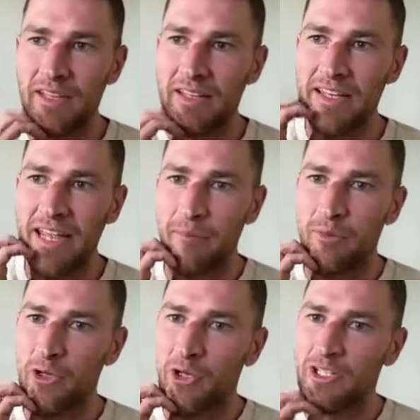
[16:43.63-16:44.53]
yeah,
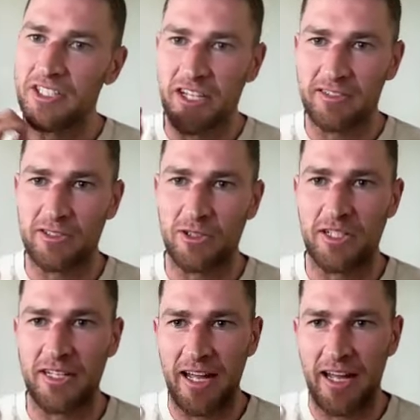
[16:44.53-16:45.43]
purely just
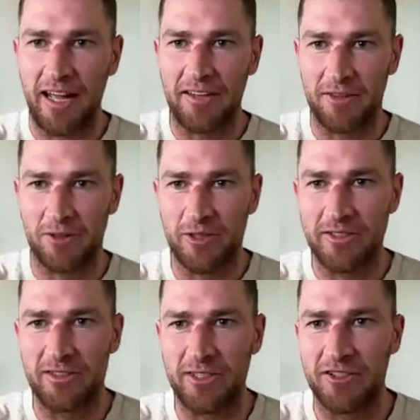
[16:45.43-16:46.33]
looking at, at the
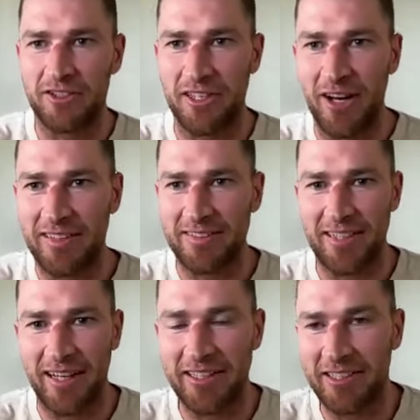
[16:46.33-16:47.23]
research in
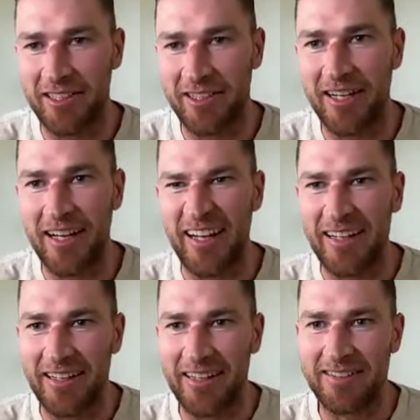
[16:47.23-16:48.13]
isolation
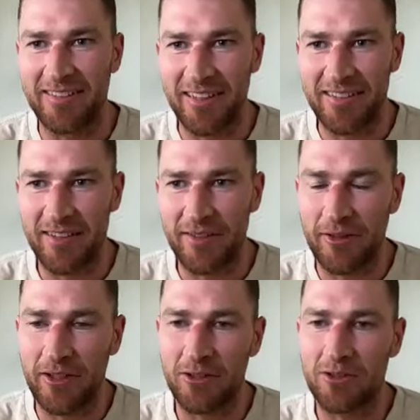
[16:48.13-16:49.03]
is, is
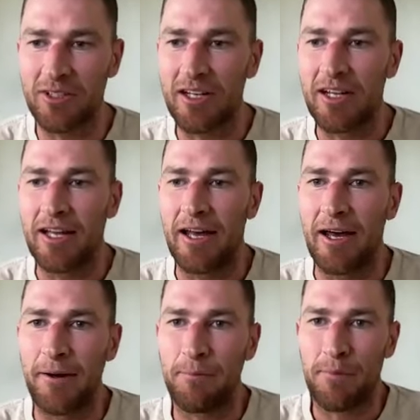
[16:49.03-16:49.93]
difficult.
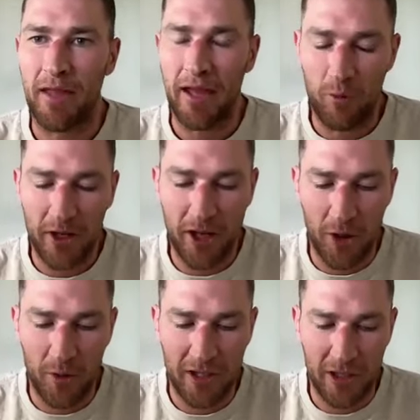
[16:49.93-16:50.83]
Um, and we know
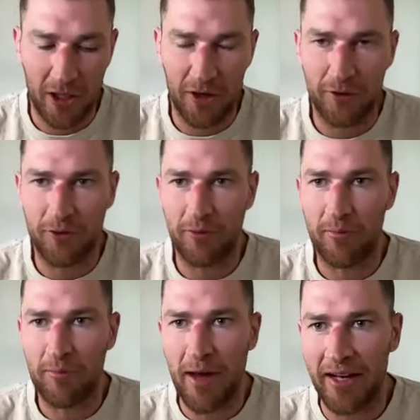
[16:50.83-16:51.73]
with a lot of
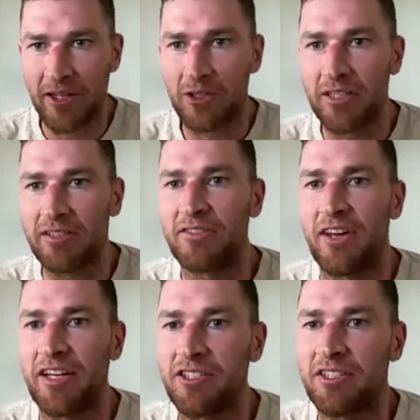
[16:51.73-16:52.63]
manual
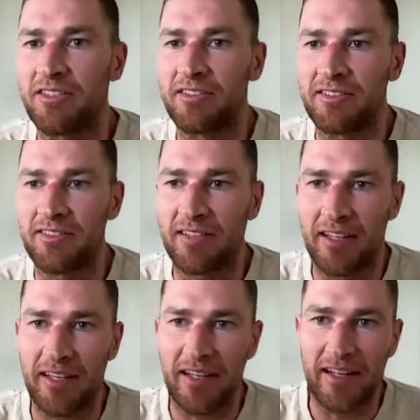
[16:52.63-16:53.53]
interventions,
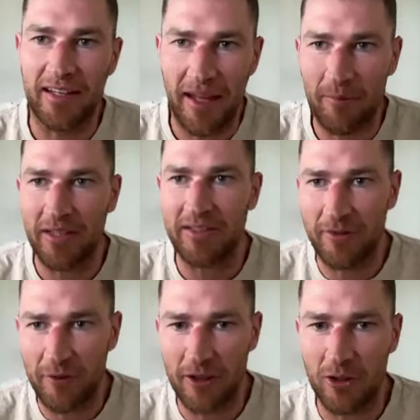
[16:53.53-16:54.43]
it can be
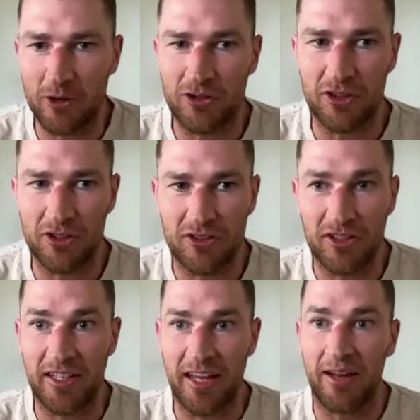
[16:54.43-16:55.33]
difficult to, to
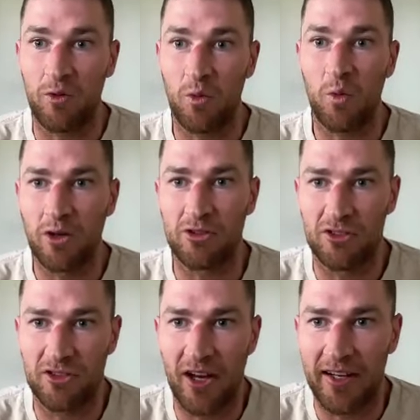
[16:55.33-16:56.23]
get
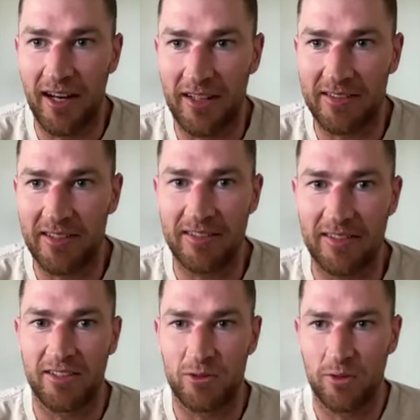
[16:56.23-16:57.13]
well-designed R C
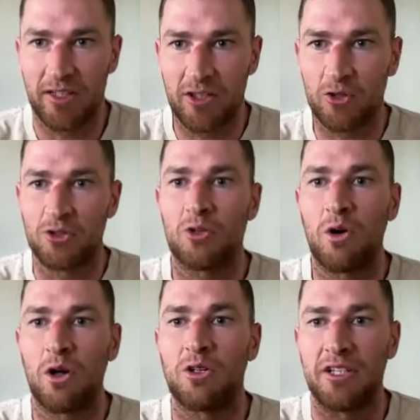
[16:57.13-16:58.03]
Ts with a good
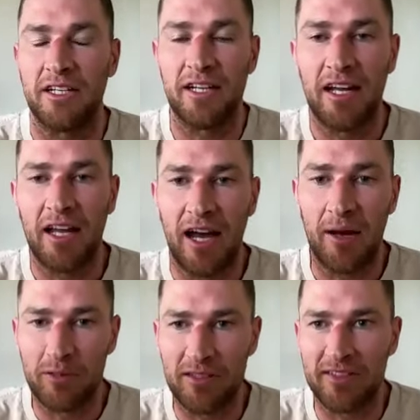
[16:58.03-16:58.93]
quality
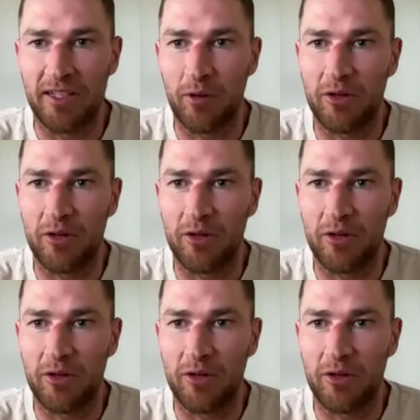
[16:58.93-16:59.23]
um, placebo